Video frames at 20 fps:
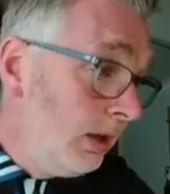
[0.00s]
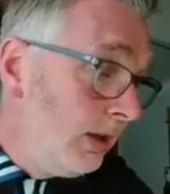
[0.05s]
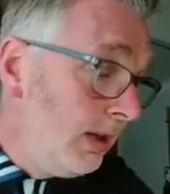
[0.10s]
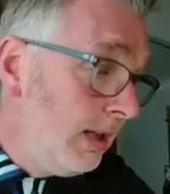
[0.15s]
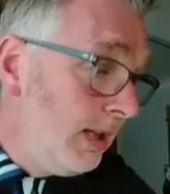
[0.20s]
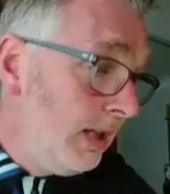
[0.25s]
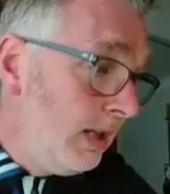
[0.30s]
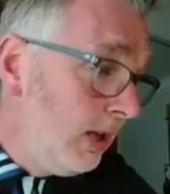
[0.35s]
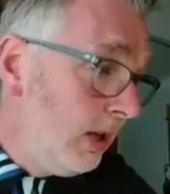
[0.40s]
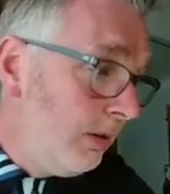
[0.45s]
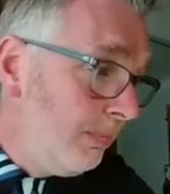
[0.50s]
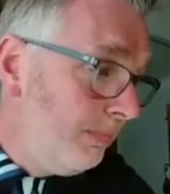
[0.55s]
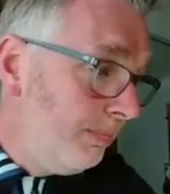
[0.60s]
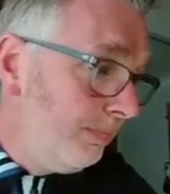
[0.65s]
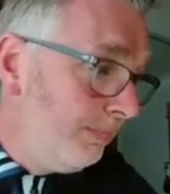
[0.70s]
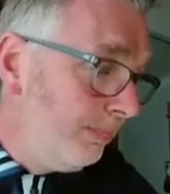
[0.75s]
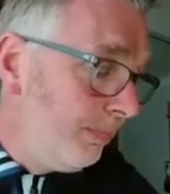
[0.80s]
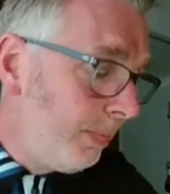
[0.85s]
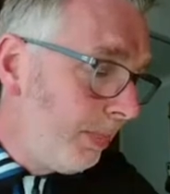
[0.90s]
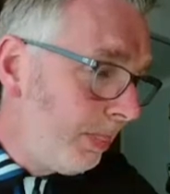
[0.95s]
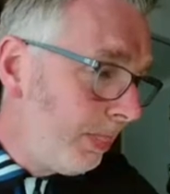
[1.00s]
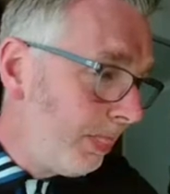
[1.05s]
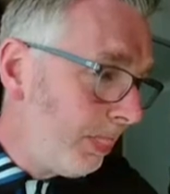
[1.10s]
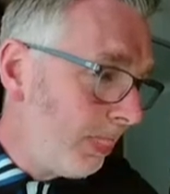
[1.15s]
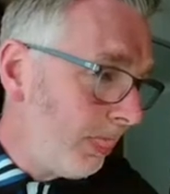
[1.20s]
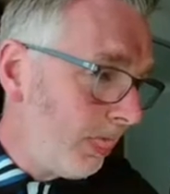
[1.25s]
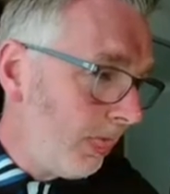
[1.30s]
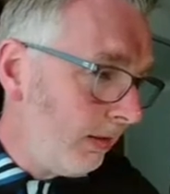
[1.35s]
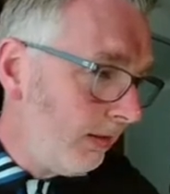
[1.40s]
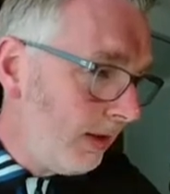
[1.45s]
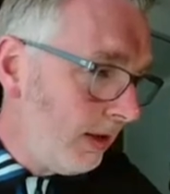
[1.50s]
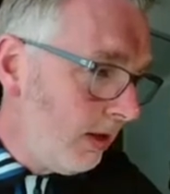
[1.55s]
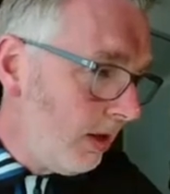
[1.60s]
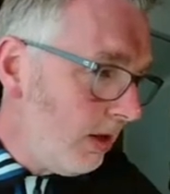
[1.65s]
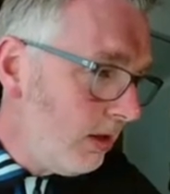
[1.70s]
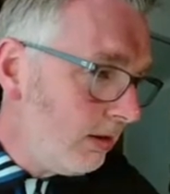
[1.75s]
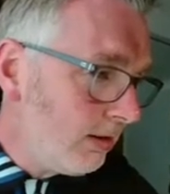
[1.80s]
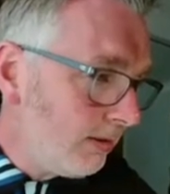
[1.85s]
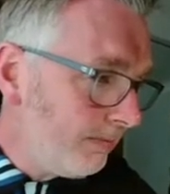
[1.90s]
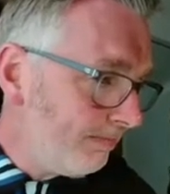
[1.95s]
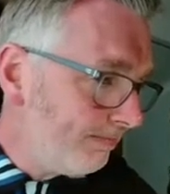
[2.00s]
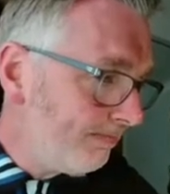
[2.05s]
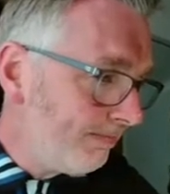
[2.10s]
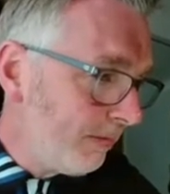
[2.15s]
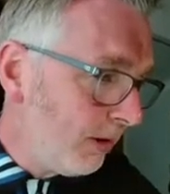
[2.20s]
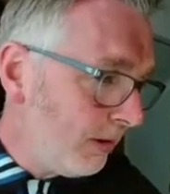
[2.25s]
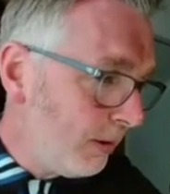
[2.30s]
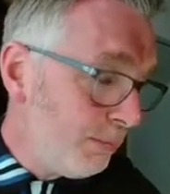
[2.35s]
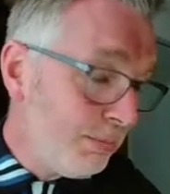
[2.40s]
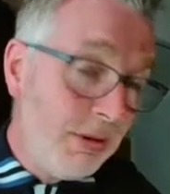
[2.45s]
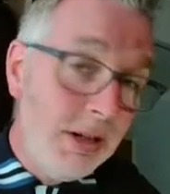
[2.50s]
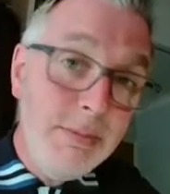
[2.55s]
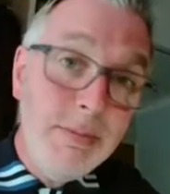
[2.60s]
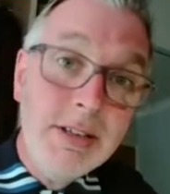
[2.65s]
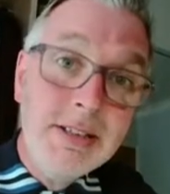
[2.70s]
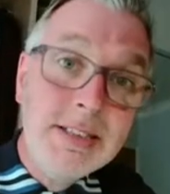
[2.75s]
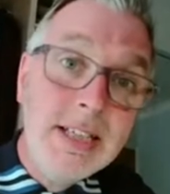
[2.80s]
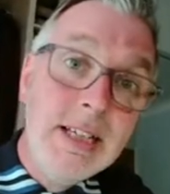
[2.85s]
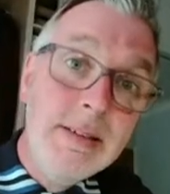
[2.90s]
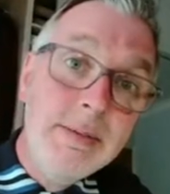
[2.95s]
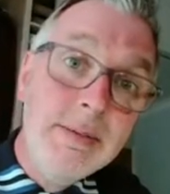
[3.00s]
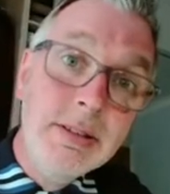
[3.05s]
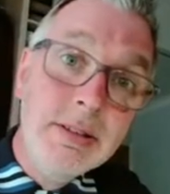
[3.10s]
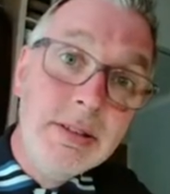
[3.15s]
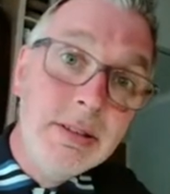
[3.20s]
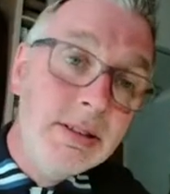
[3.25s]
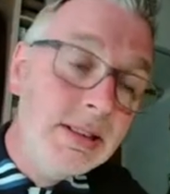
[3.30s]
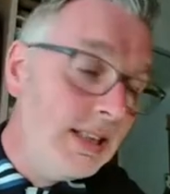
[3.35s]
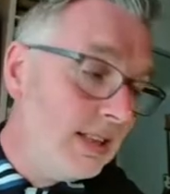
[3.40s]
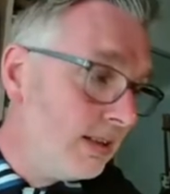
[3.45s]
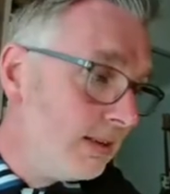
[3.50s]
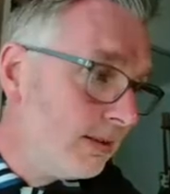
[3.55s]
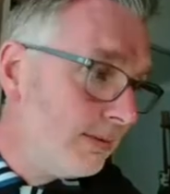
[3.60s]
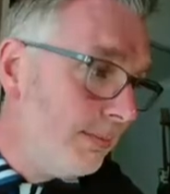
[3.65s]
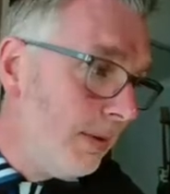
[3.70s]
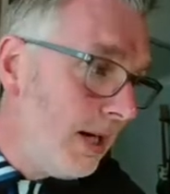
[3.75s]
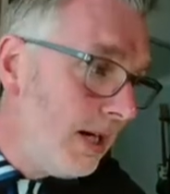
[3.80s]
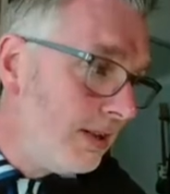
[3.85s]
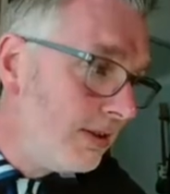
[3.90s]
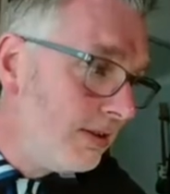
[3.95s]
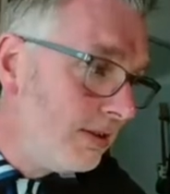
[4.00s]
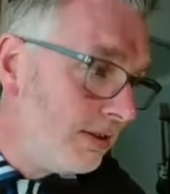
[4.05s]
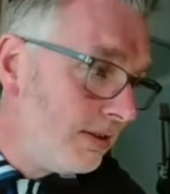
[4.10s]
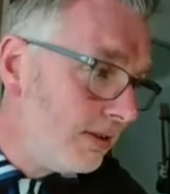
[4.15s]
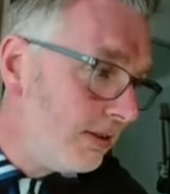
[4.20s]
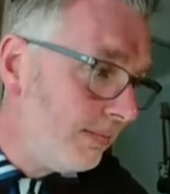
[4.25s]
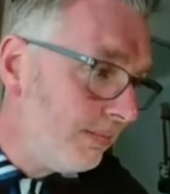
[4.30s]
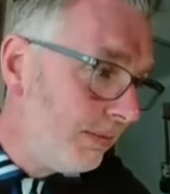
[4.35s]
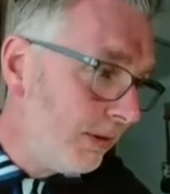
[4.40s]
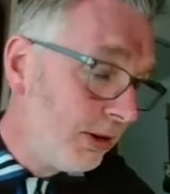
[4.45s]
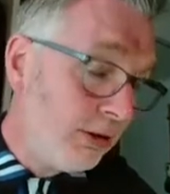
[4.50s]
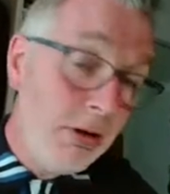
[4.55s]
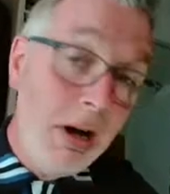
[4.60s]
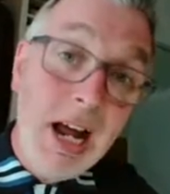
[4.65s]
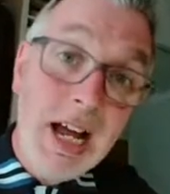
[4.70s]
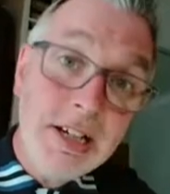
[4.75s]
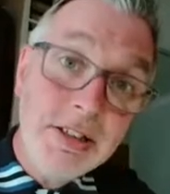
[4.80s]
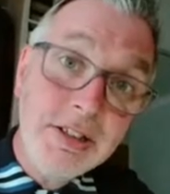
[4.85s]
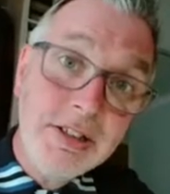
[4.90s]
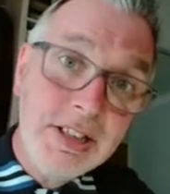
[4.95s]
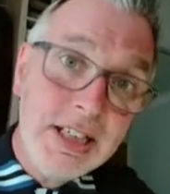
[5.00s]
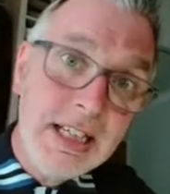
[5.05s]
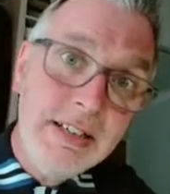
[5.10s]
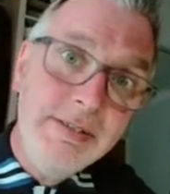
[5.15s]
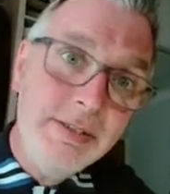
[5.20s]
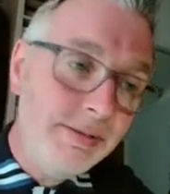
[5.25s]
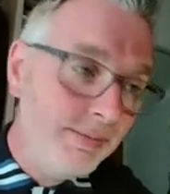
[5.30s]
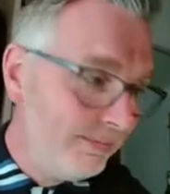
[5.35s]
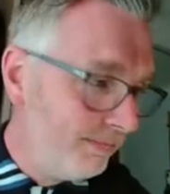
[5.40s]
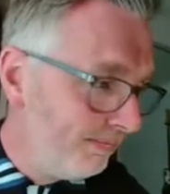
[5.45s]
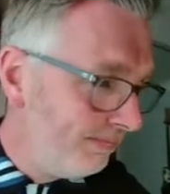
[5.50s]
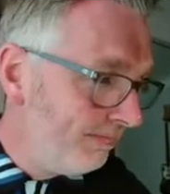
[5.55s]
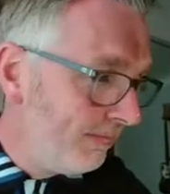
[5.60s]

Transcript: the um, they called? Primitives who did Smash, Crash, even.